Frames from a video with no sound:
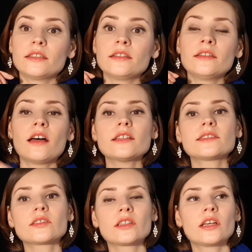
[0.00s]

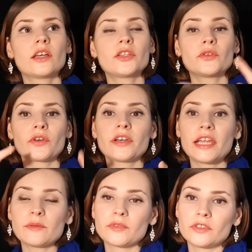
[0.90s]
Not your
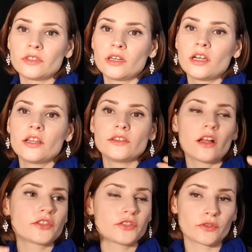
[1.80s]
neighbor,
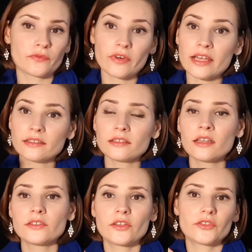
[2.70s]
not your friend,
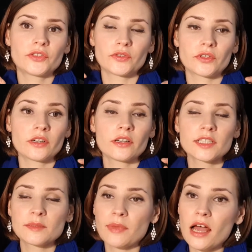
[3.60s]
not your
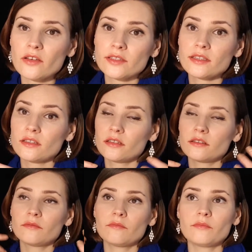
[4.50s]
spouse,
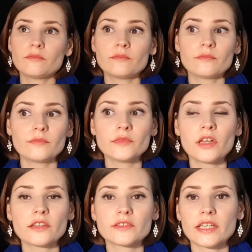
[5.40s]

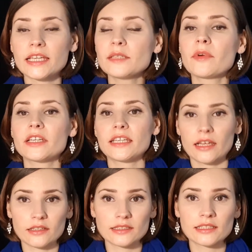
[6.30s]
not anybody
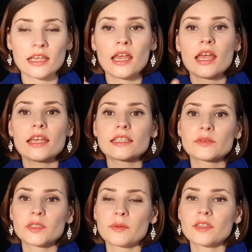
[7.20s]
else is
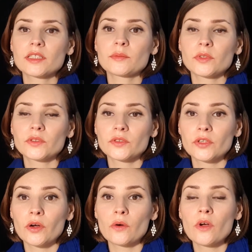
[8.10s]
responsible to
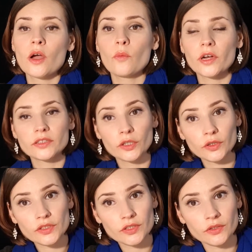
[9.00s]
know what
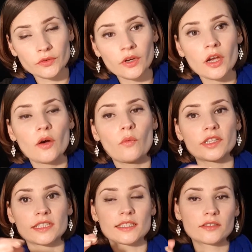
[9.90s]
hurts you, what
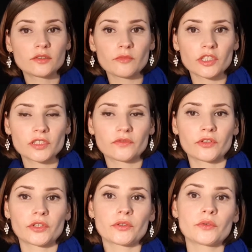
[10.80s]
is too much for
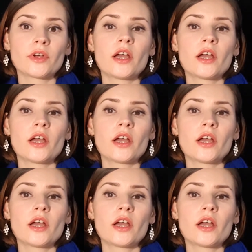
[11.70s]
you,